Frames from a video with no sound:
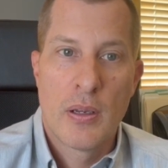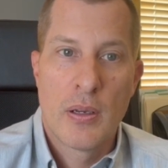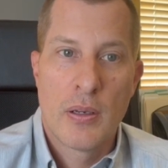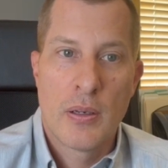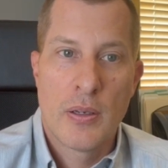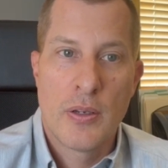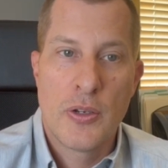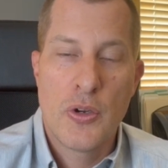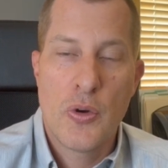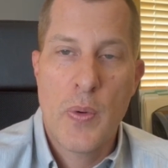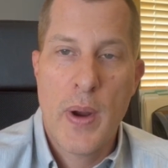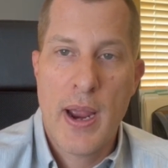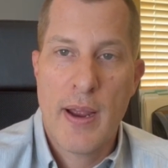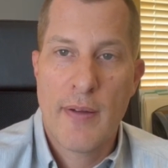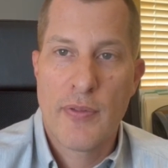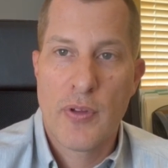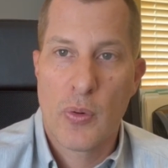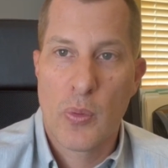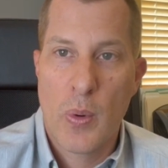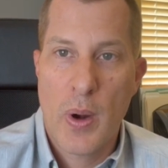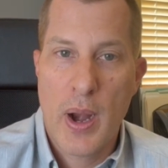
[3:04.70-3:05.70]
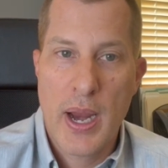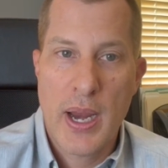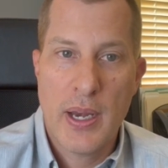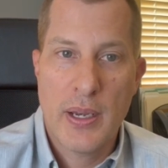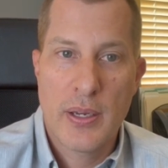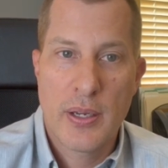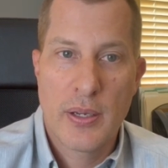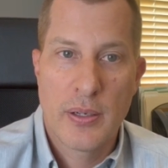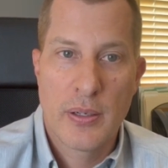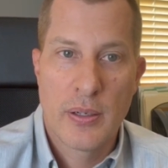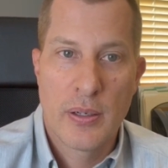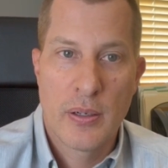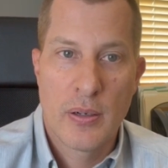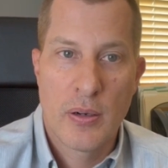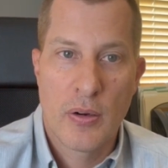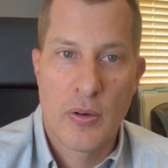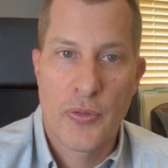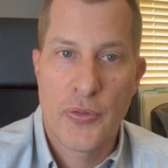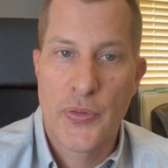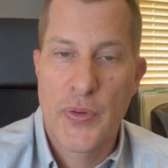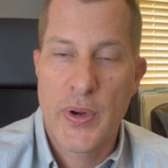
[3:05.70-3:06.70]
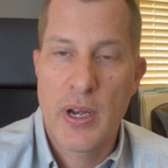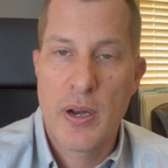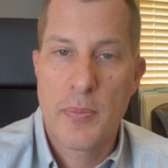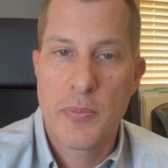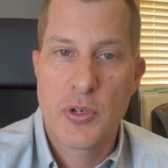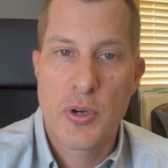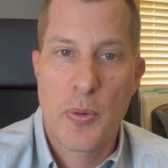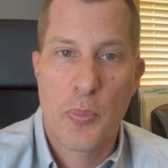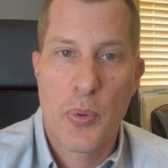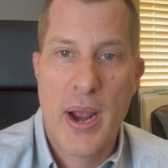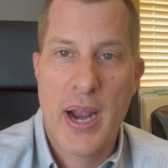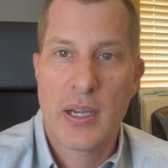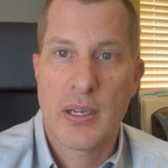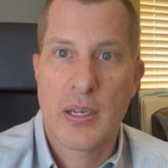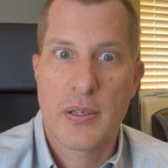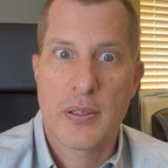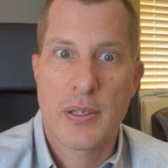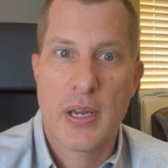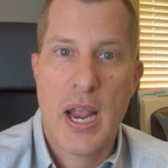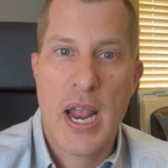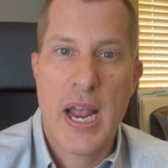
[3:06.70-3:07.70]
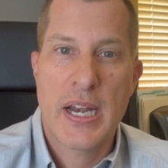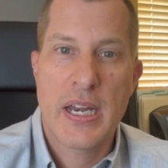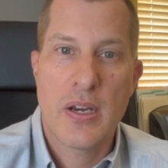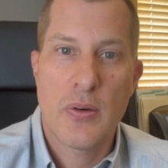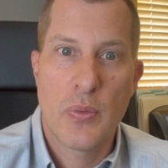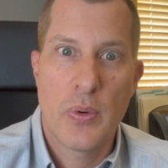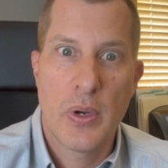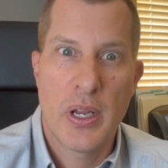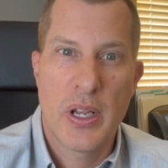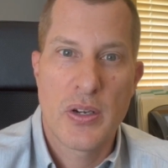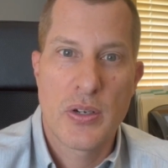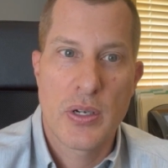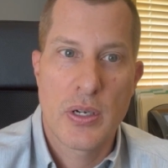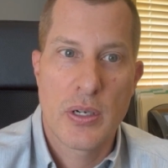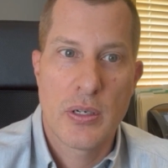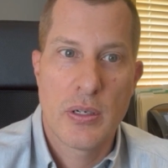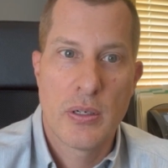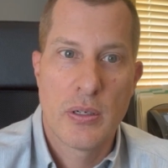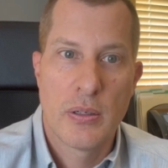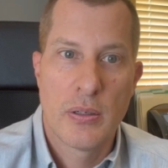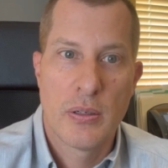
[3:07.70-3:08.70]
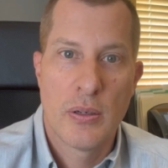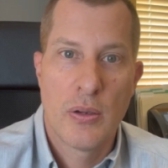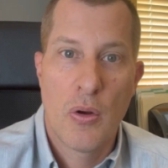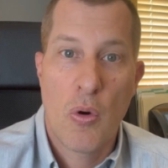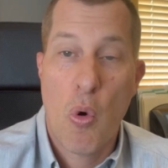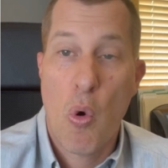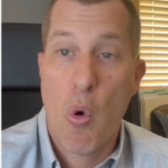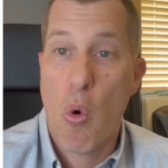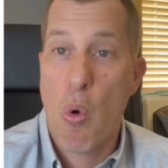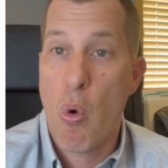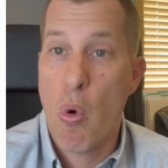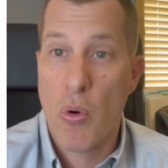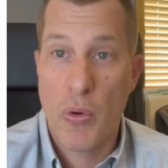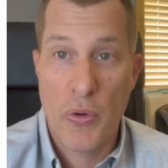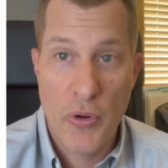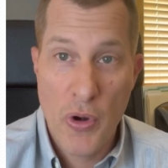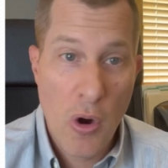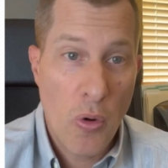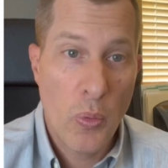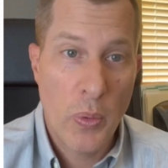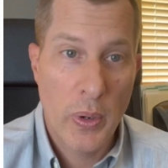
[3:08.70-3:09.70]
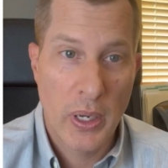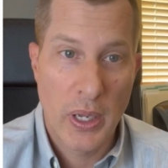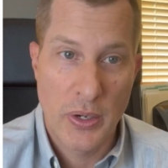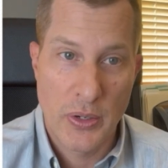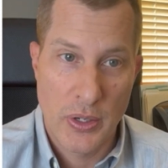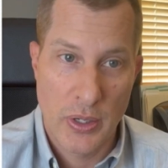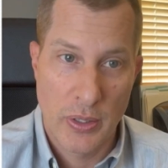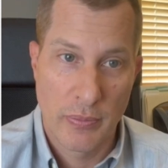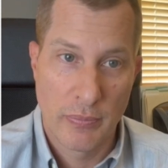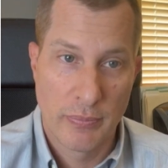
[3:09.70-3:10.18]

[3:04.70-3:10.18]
You have the right or freedom to practice any religion or no religion.